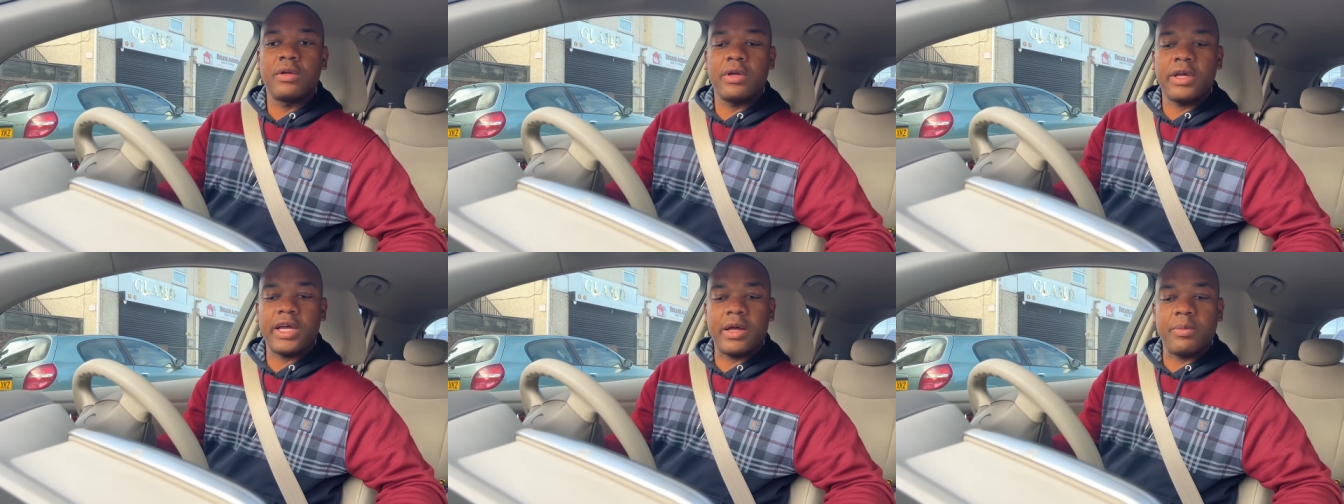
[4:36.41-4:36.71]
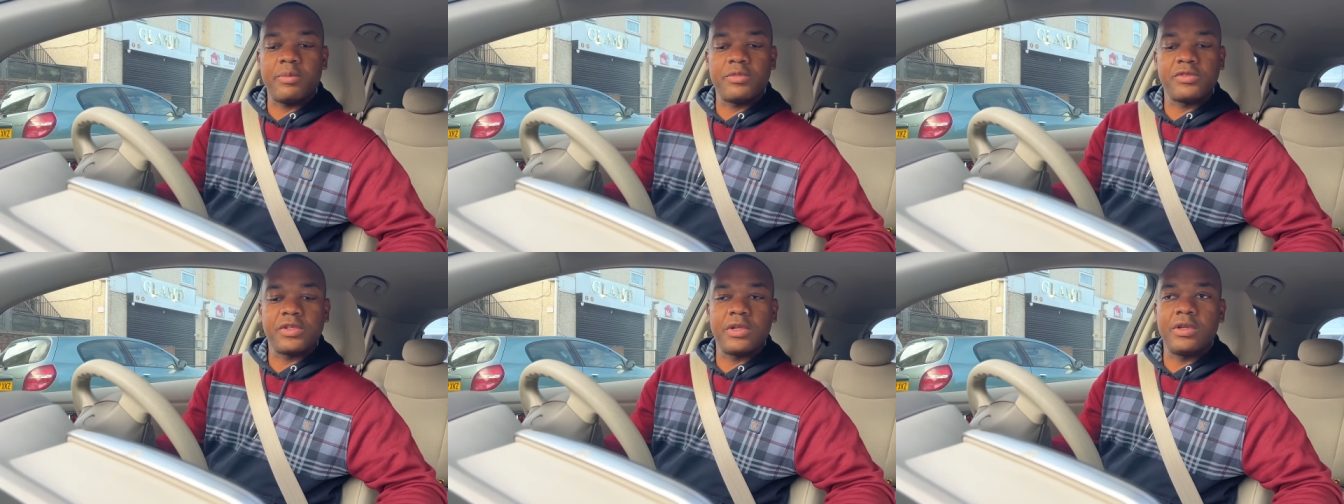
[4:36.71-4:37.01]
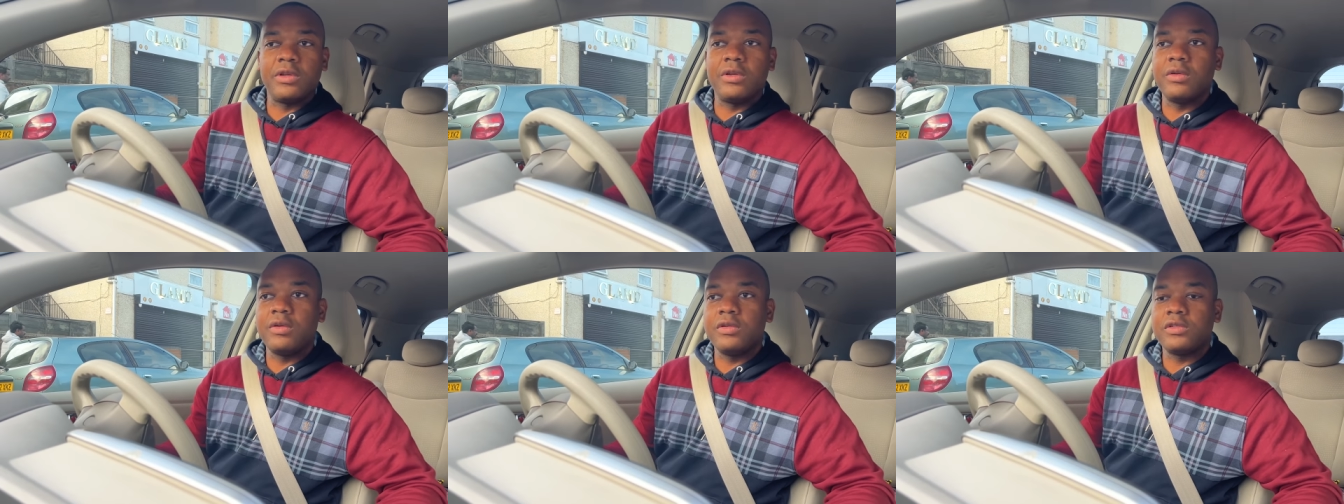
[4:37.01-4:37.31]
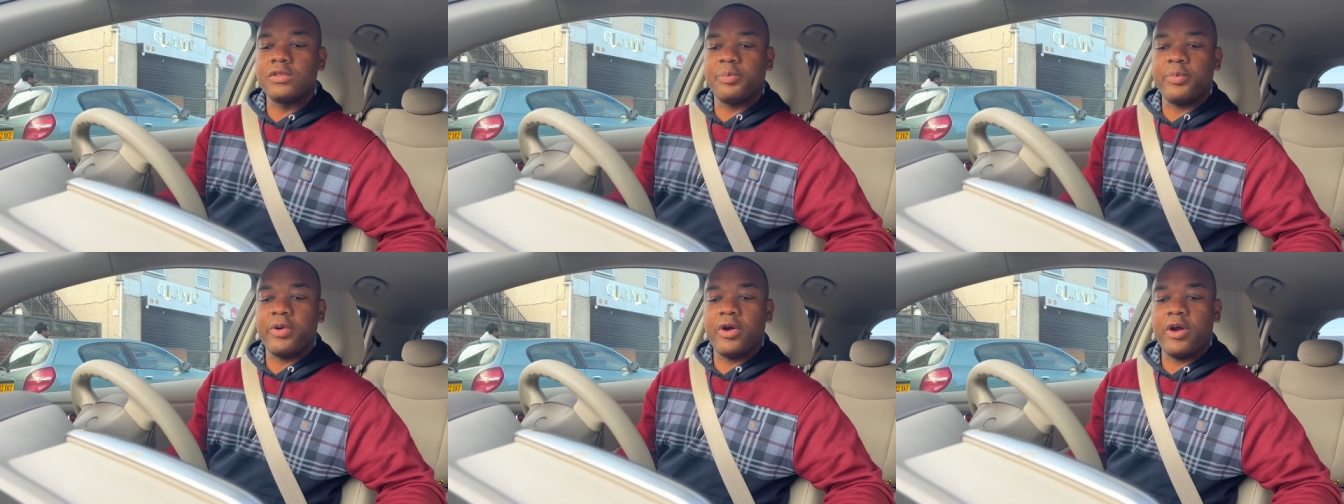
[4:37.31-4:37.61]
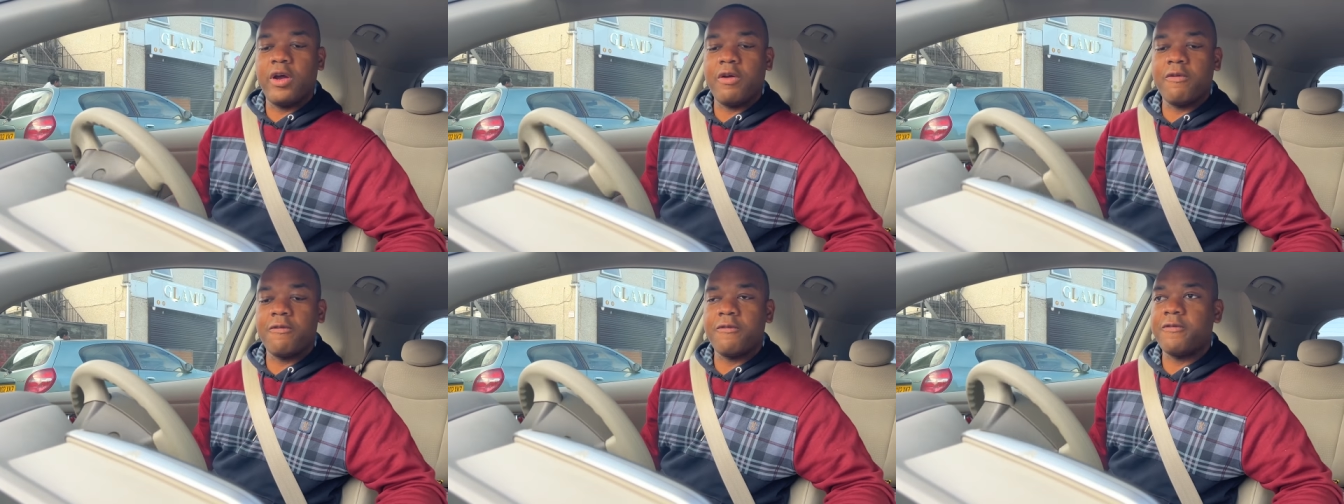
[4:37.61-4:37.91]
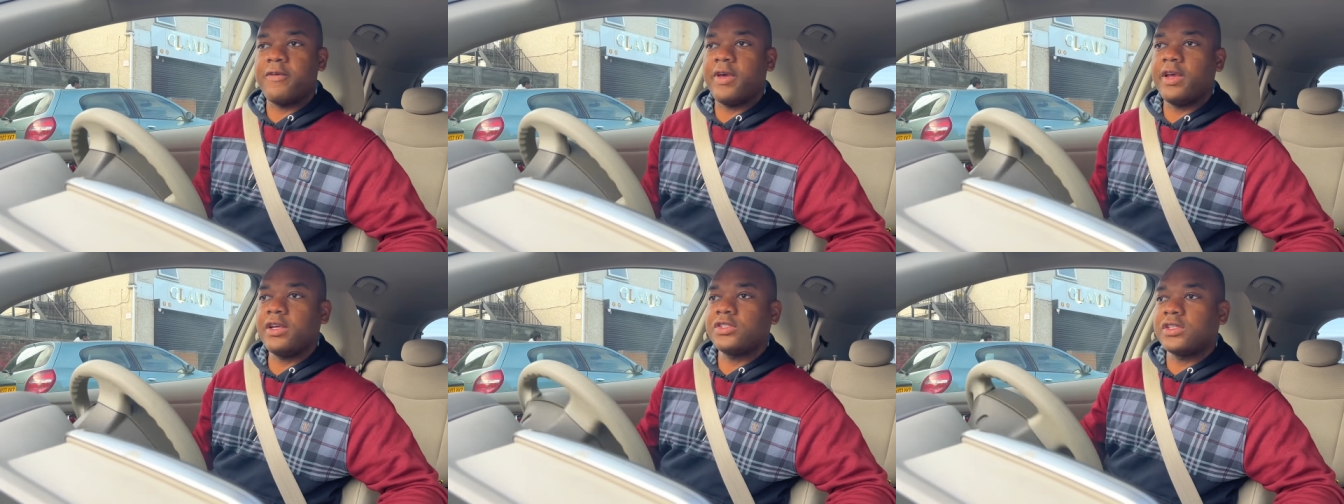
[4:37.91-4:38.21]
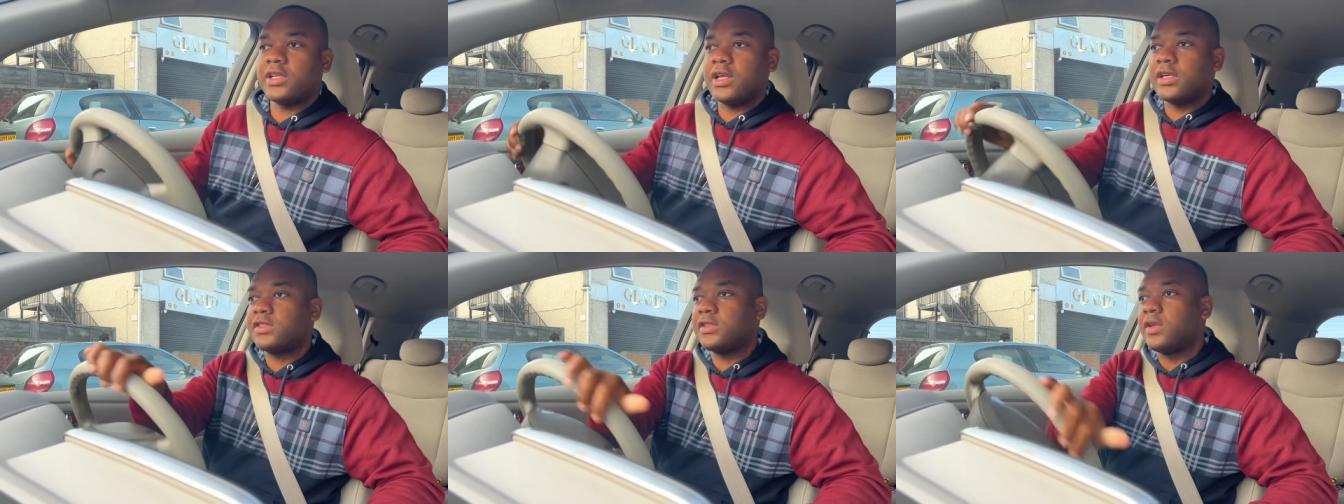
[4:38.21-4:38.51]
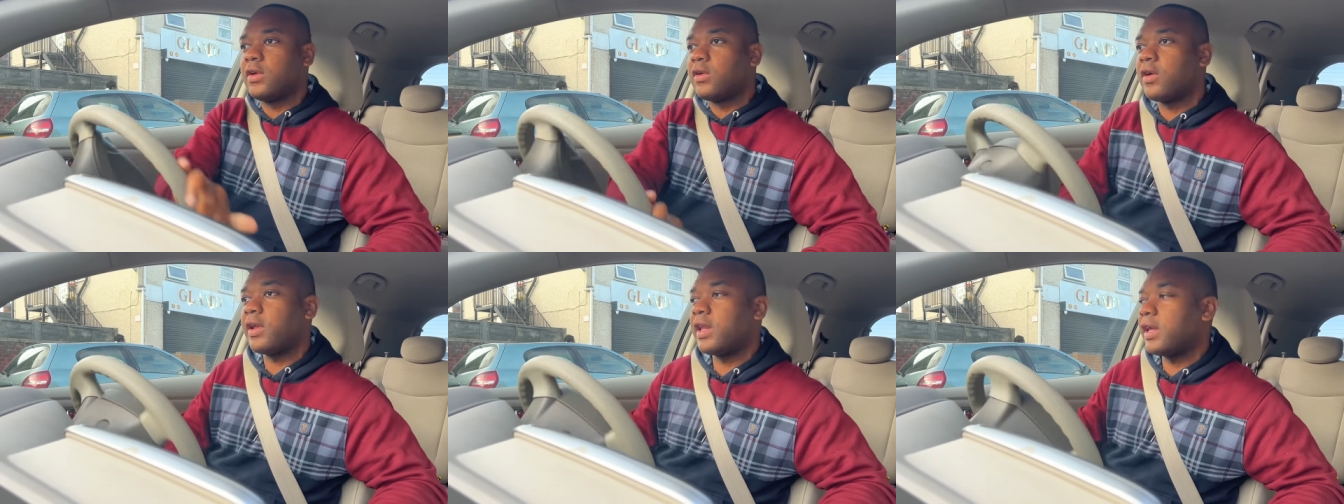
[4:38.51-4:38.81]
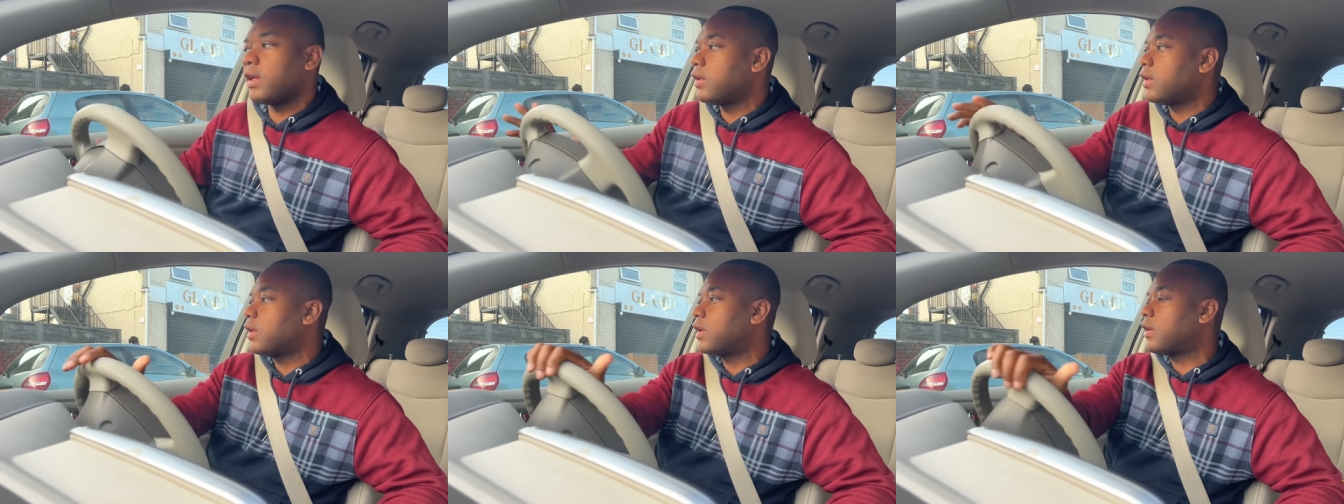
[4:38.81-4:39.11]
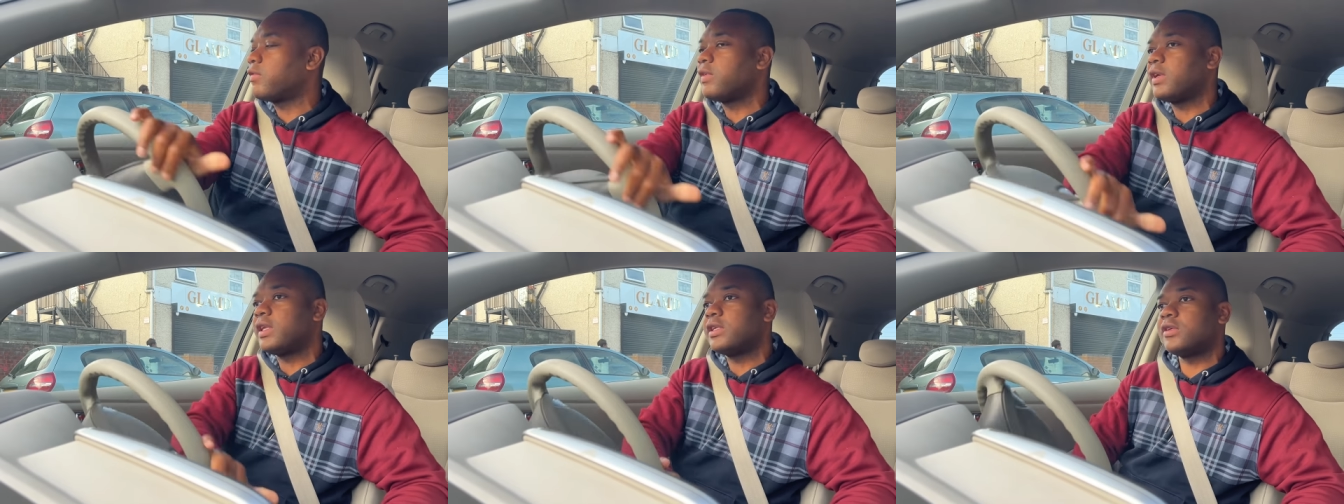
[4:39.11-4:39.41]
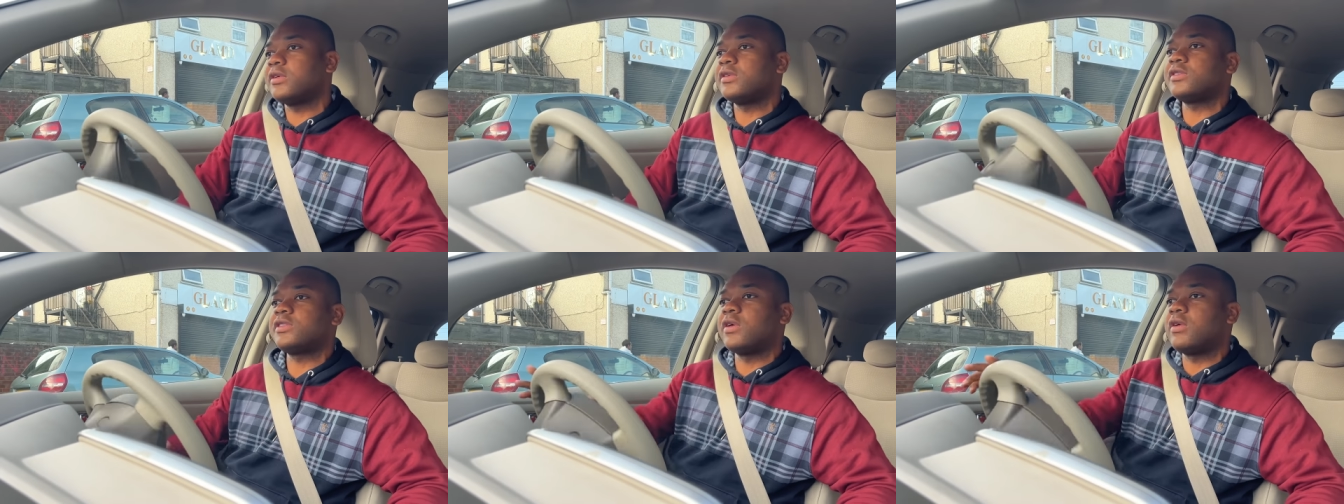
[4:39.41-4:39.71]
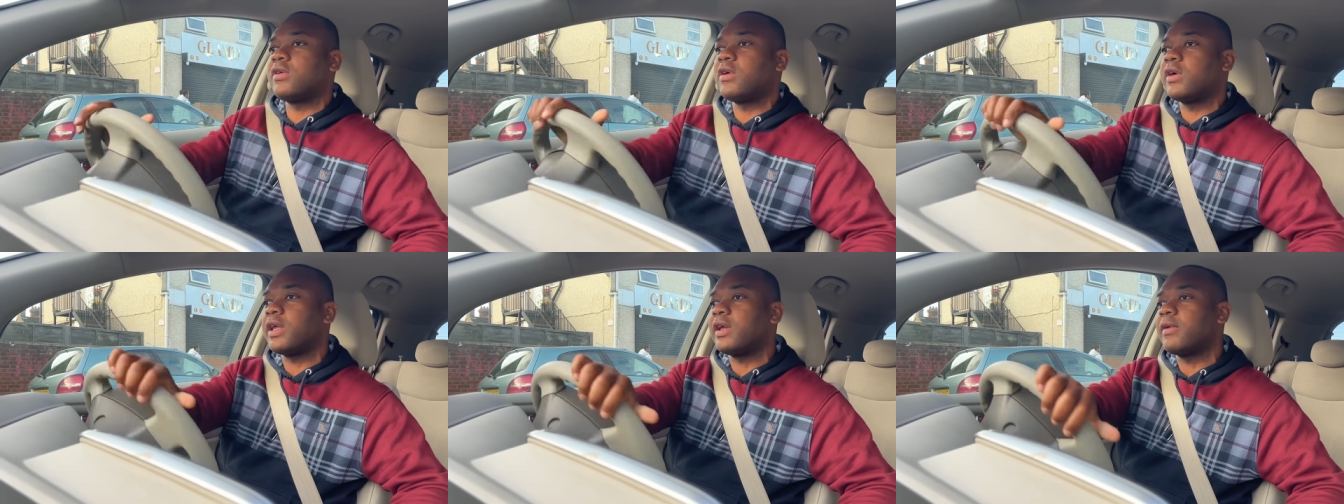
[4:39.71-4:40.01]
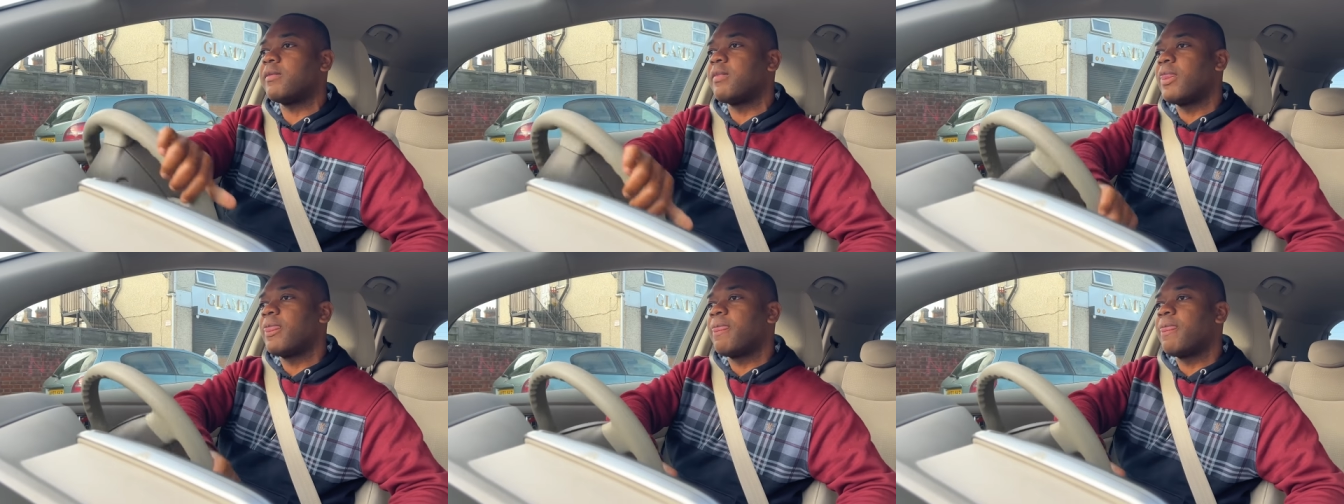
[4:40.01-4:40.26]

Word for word: absolute perfection. I still got it. I really do still got it.